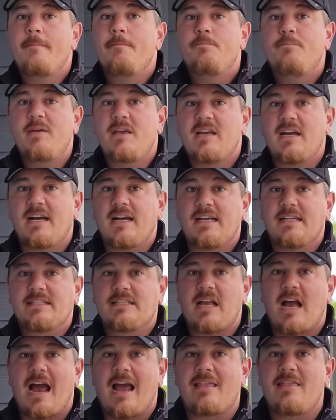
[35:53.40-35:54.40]
because
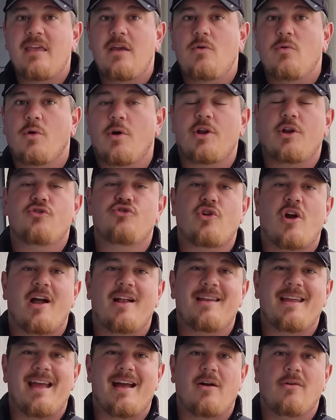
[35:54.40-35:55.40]
I think we're going to draw
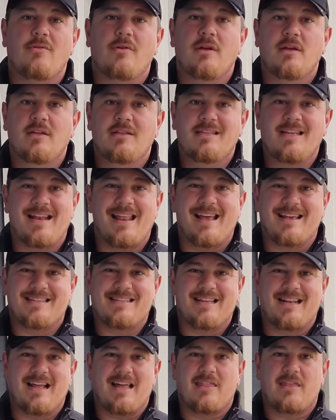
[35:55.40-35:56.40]
it down to next
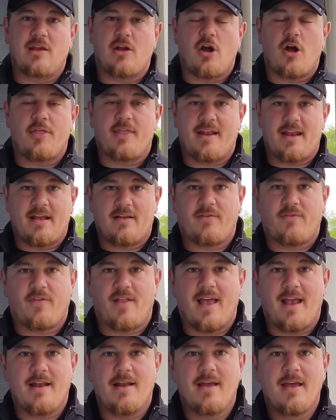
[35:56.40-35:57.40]
to nothing on the next
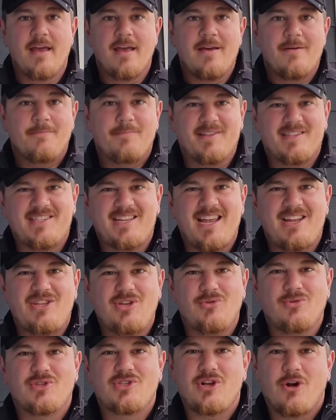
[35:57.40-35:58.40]
flight. But stay
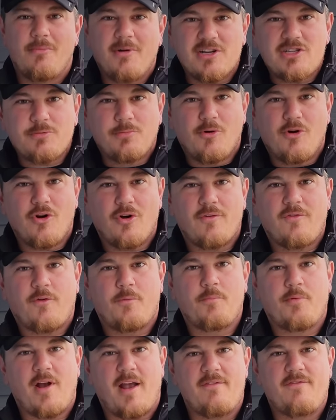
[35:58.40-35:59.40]
tuned. So much more
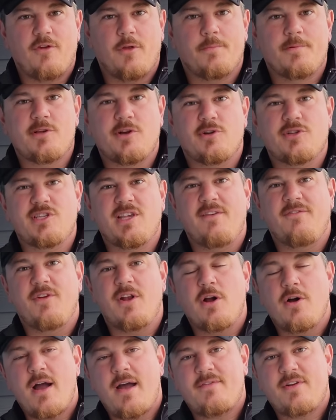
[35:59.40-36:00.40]
from Brian Phillips RC. If we
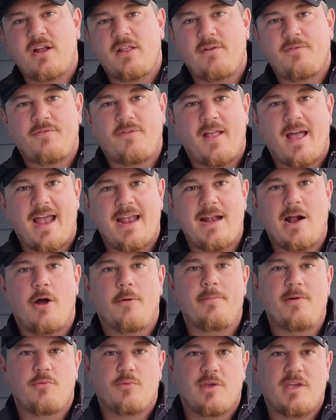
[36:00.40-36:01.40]
don't have another flight, I'll
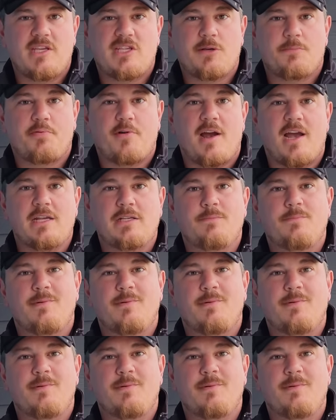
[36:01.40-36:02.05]
be really surprised.